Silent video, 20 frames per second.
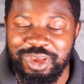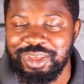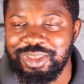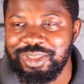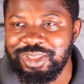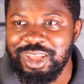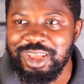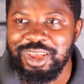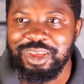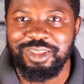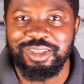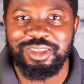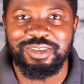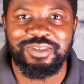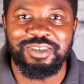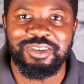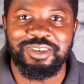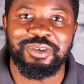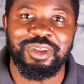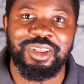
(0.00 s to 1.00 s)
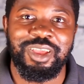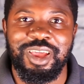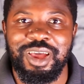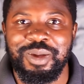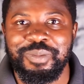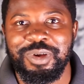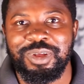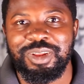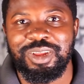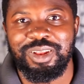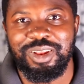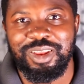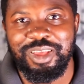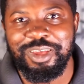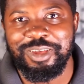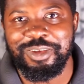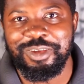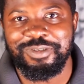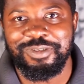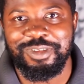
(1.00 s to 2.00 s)
And this actually happened in
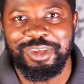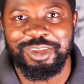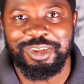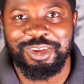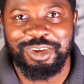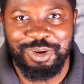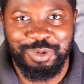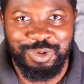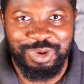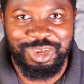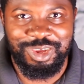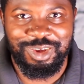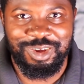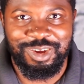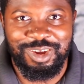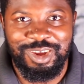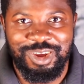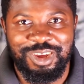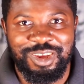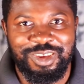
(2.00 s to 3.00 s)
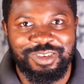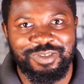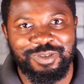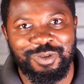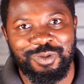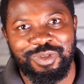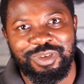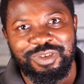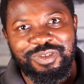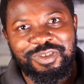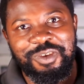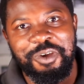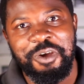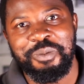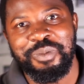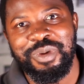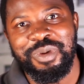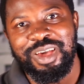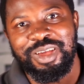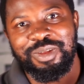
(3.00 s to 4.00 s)
Lagos, Nigeria. So this
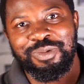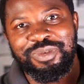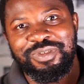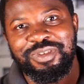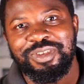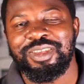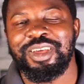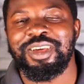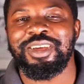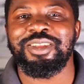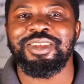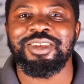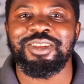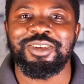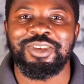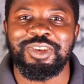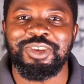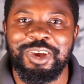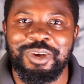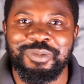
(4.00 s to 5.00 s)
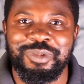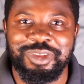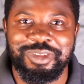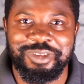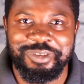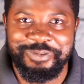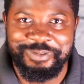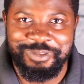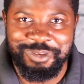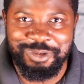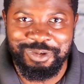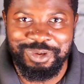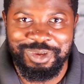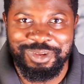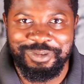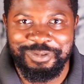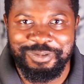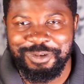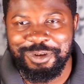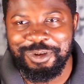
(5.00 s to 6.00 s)
young man was attending a job interview
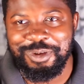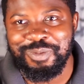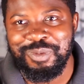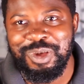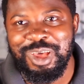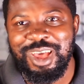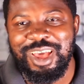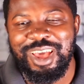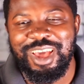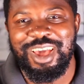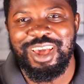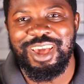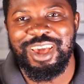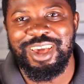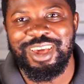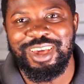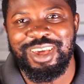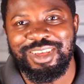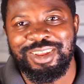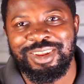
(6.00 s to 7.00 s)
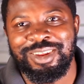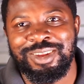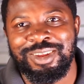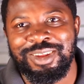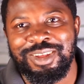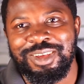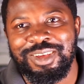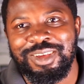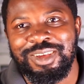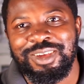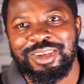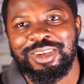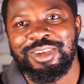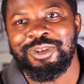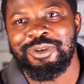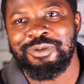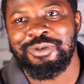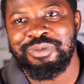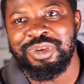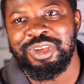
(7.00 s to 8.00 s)
in a firm, and
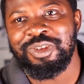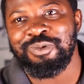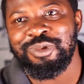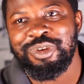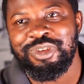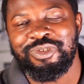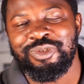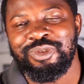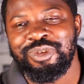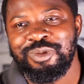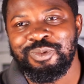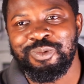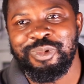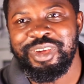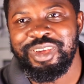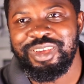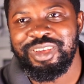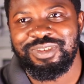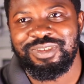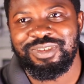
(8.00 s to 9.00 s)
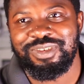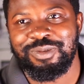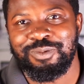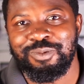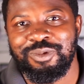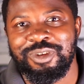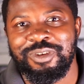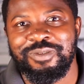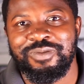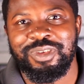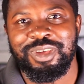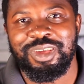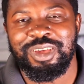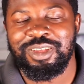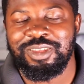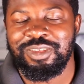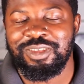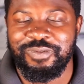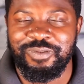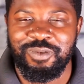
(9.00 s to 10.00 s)
you know, midway through the wait, one of the
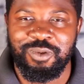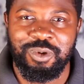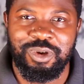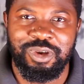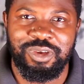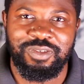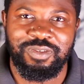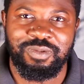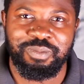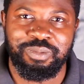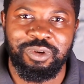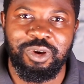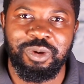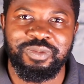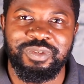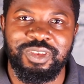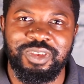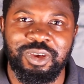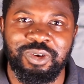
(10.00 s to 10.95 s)
interviewers pops